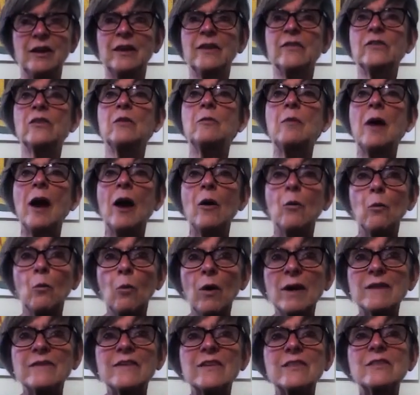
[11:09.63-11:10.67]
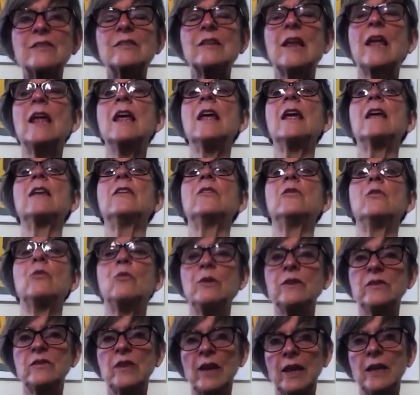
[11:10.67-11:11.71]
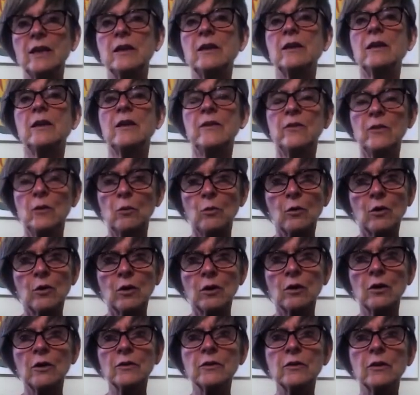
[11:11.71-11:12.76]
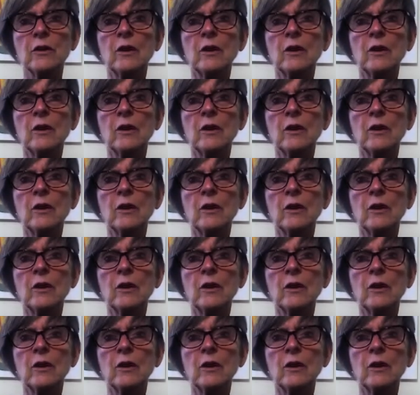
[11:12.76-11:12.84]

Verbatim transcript: It's about what stand we take in the world.